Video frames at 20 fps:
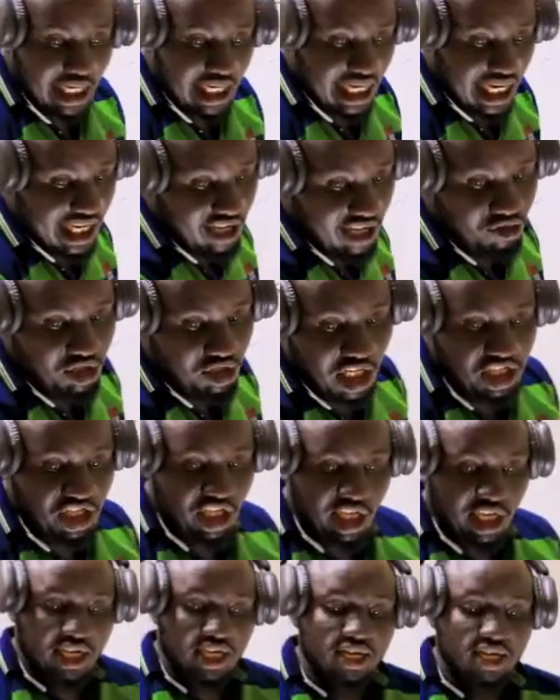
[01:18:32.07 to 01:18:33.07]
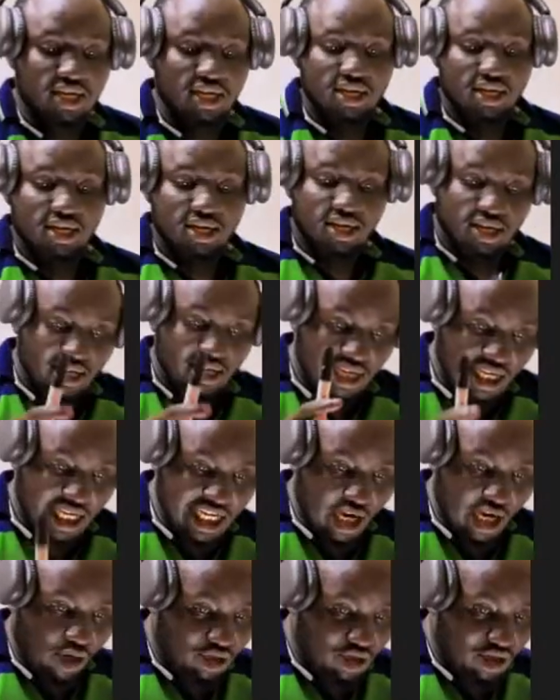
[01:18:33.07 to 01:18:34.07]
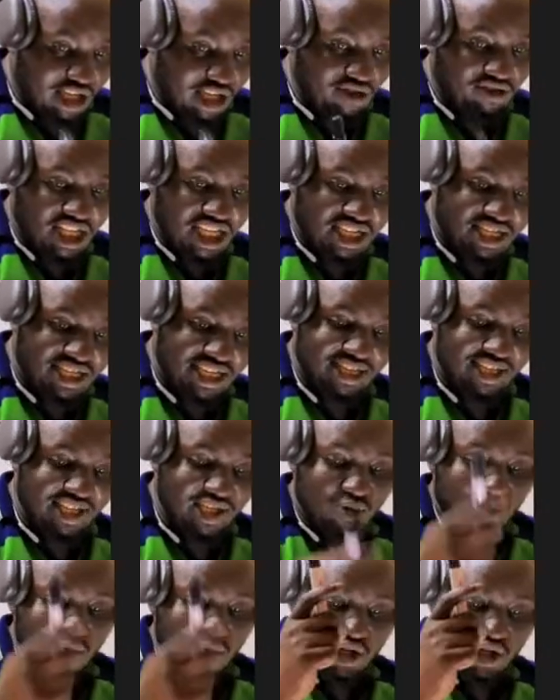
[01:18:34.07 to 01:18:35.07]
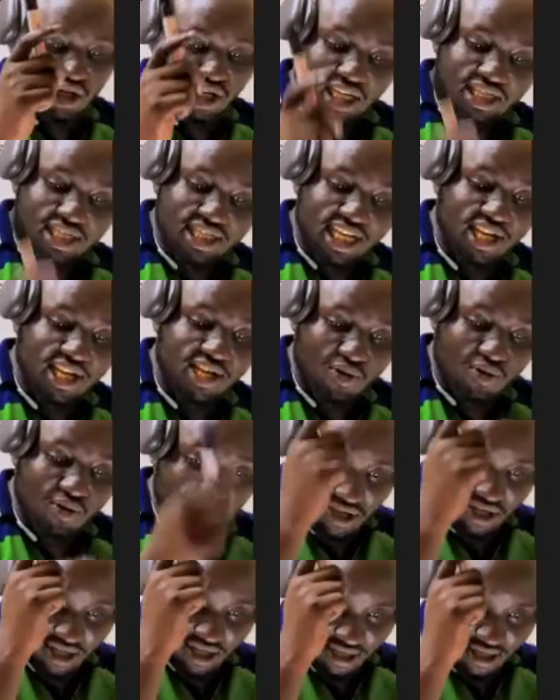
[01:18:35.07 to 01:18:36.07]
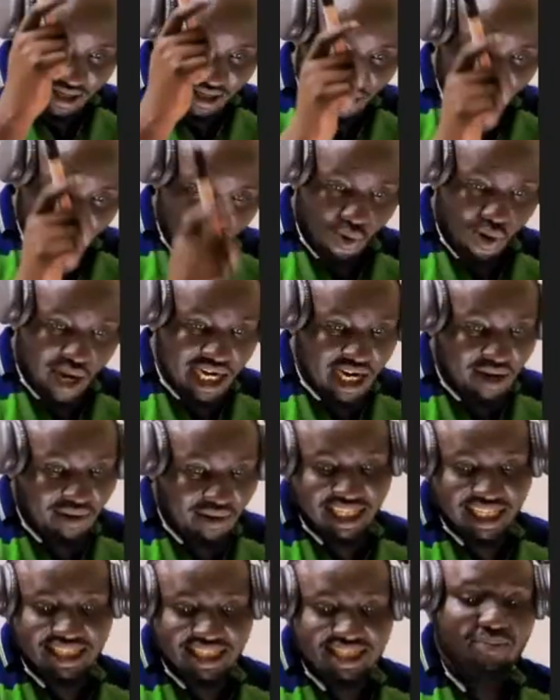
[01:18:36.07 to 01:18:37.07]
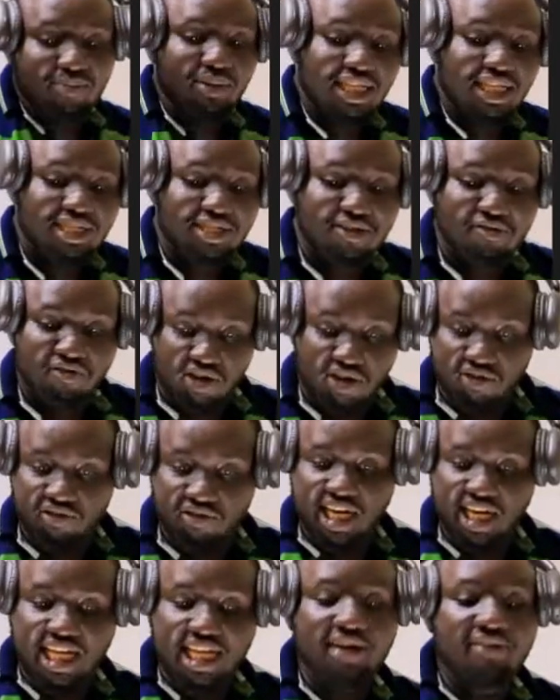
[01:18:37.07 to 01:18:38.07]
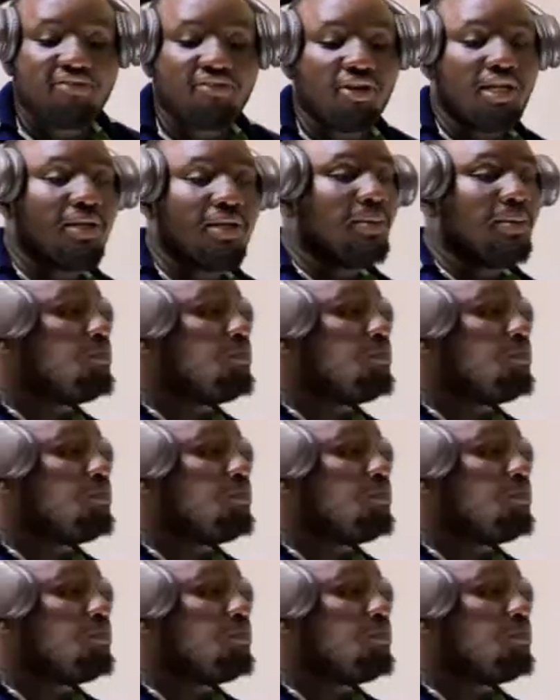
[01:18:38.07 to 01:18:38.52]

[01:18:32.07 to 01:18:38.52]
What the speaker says: And I give you the trick. And I also give you the trick. This question can take you 1 hour, 30 minutes if you're not very careful.